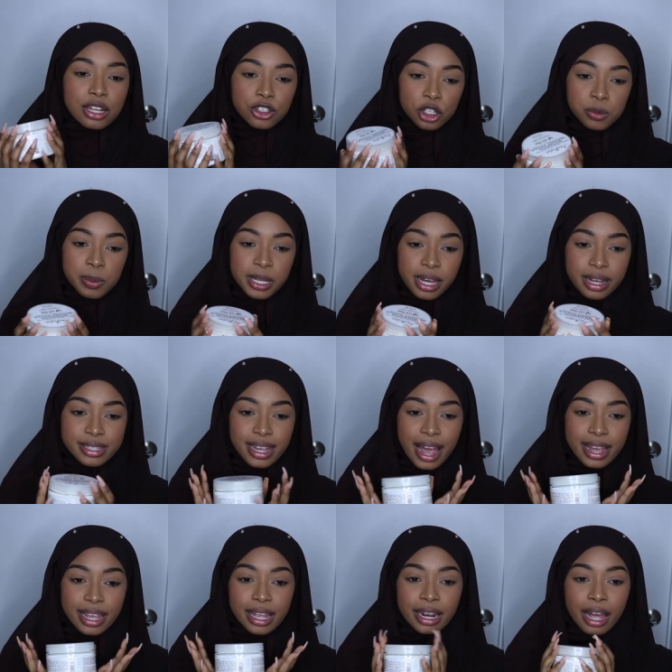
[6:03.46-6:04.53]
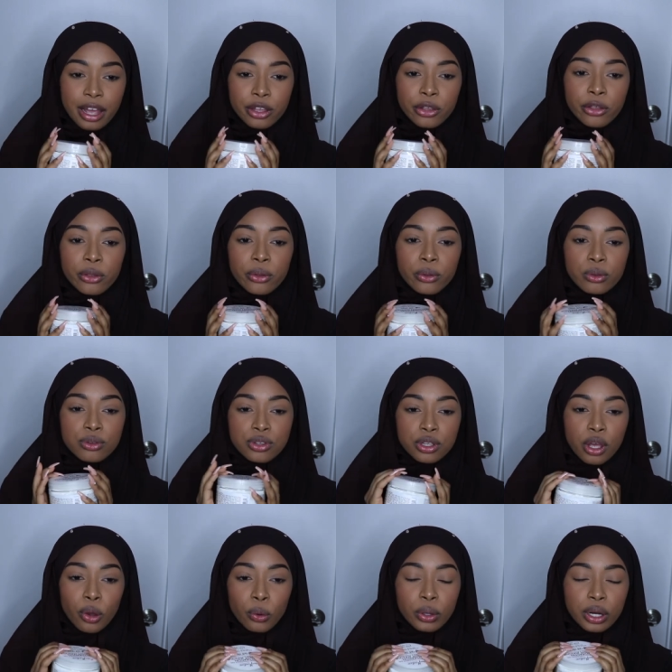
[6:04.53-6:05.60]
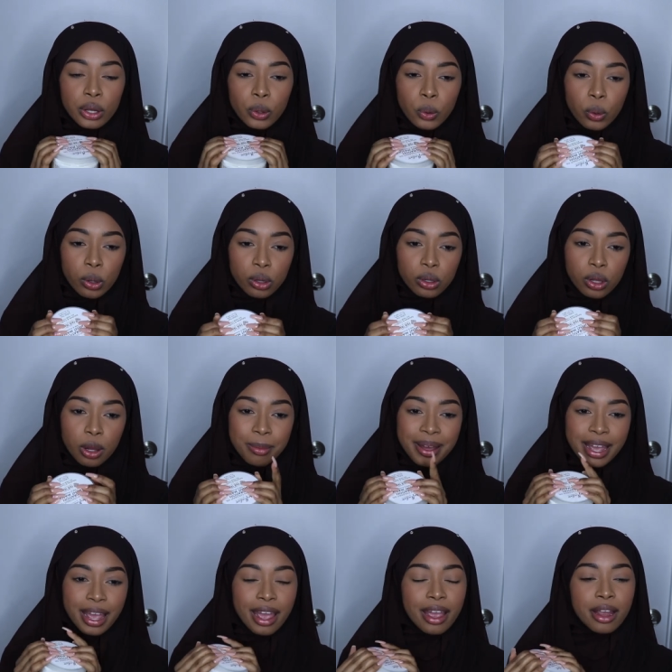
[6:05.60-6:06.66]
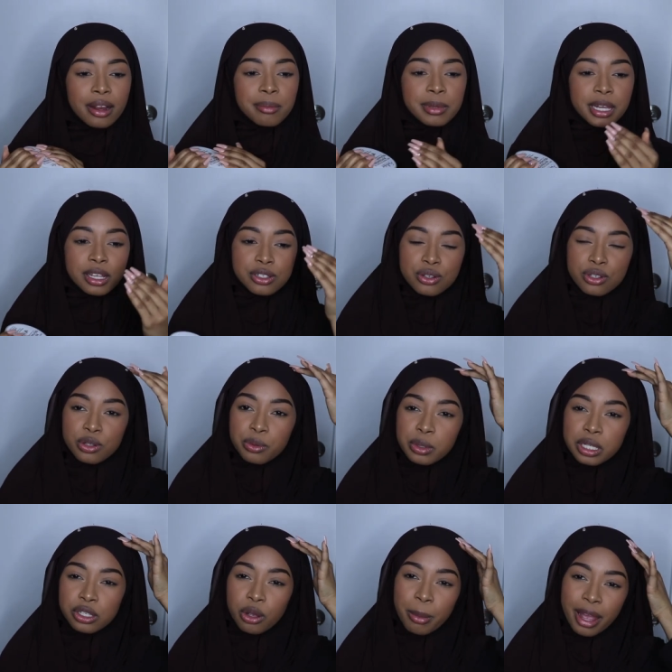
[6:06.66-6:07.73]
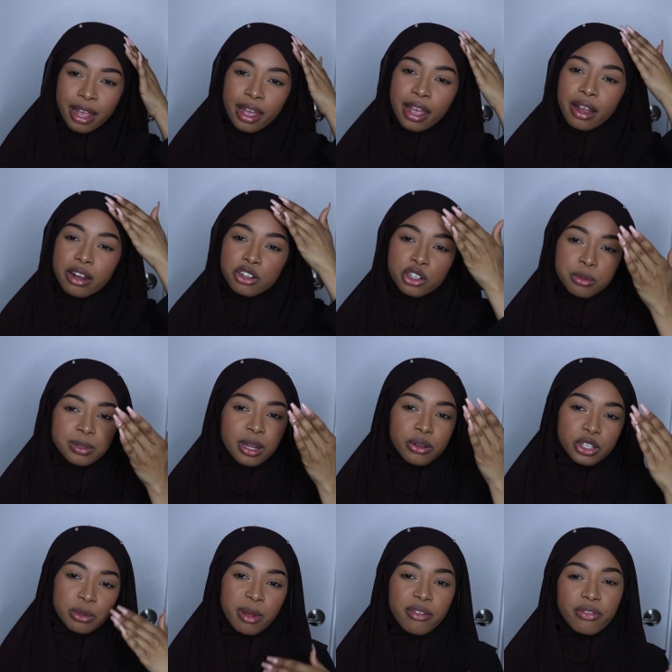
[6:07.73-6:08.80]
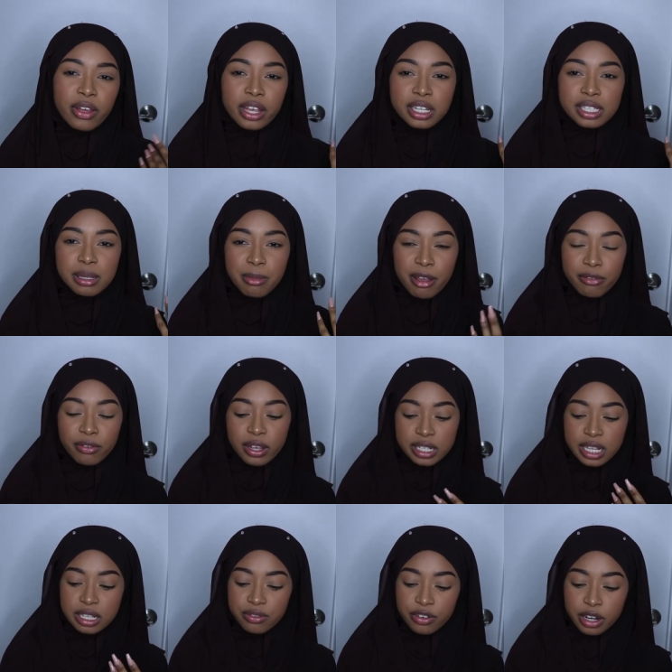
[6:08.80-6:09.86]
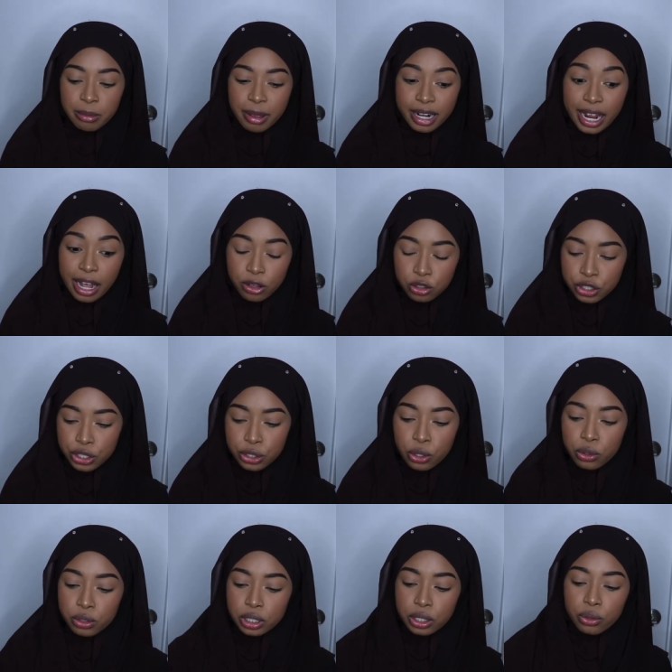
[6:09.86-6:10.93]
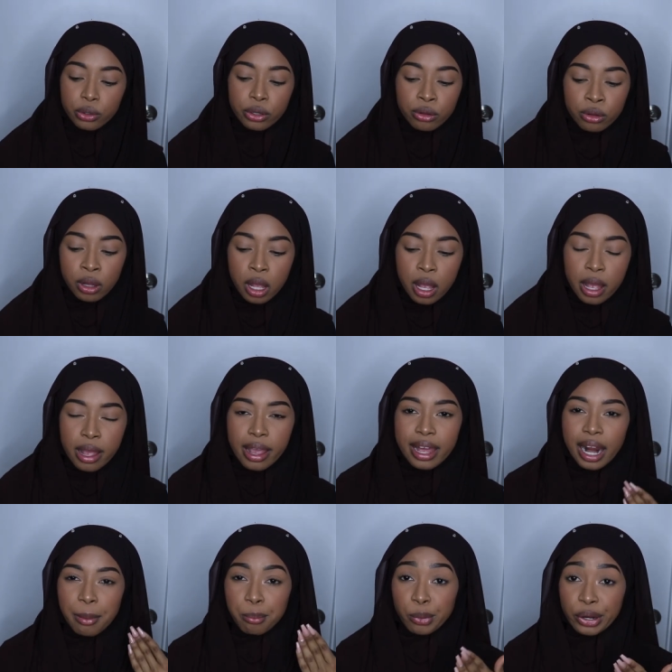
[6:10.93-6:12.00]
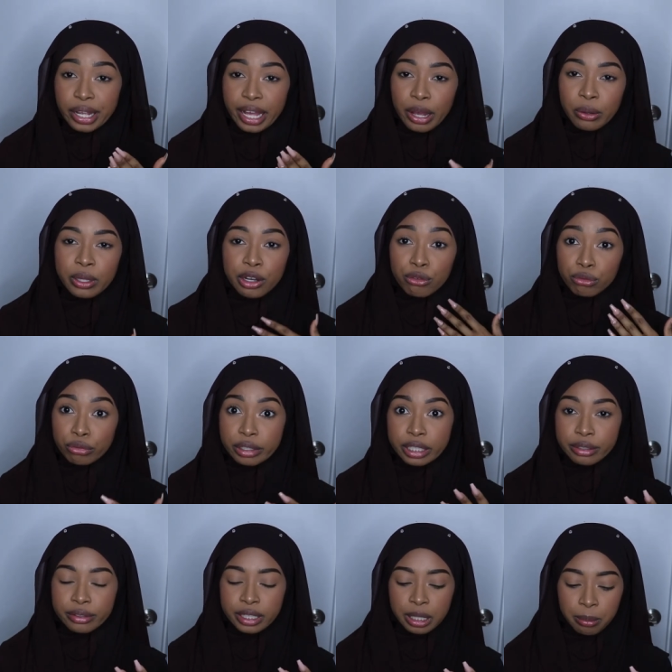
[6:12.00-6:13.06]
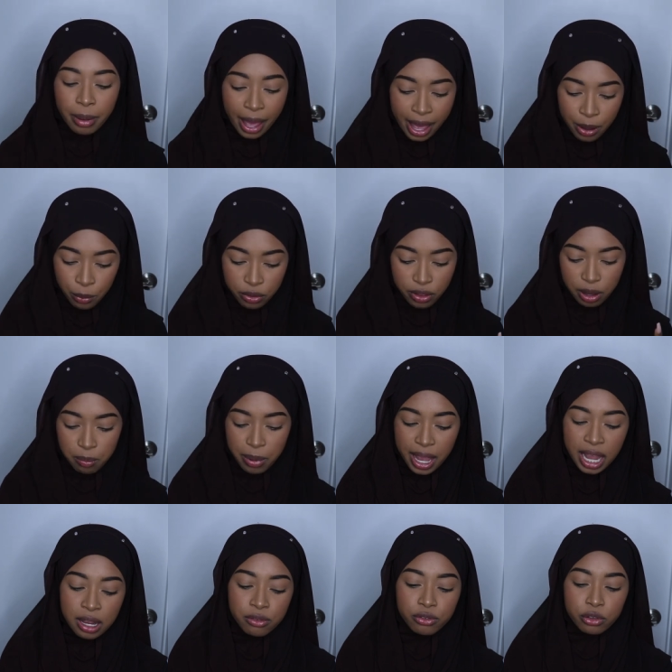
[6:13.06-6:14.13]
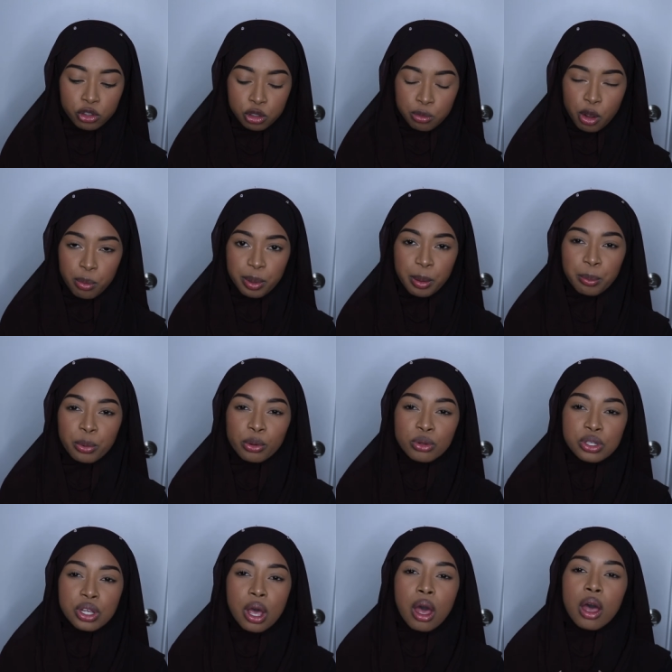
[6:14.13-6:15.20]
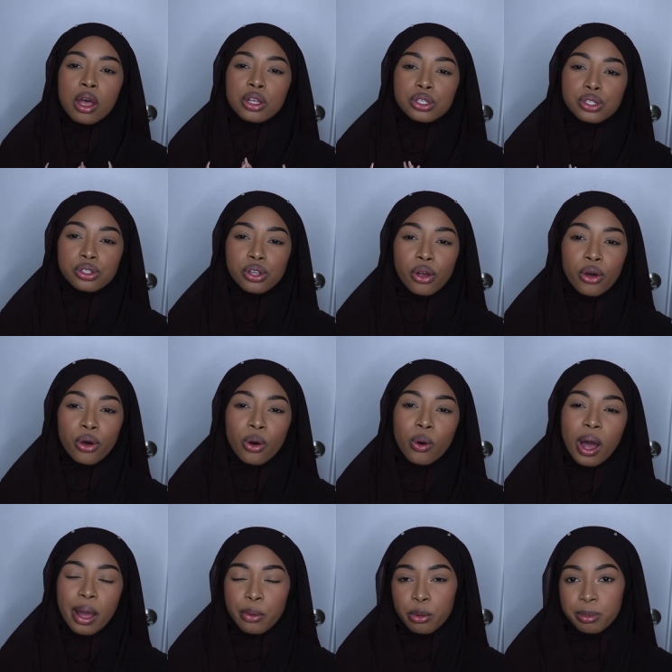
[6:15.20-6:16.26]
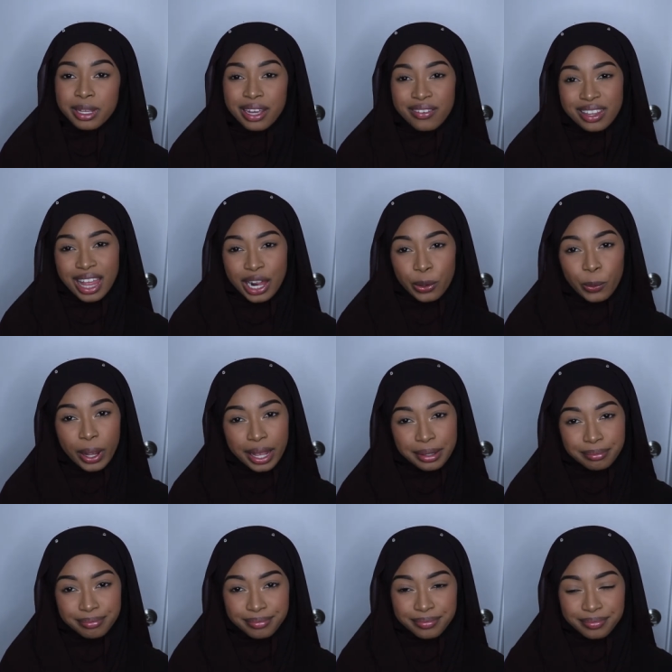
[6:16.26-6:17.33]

just because I cannot use coconut oil on my hair because usually when it's on my hair it drips onto my face and my face has a very bad allergy to coconut oil and I break out like really really bad with like painful small pimples so I will be giving that away.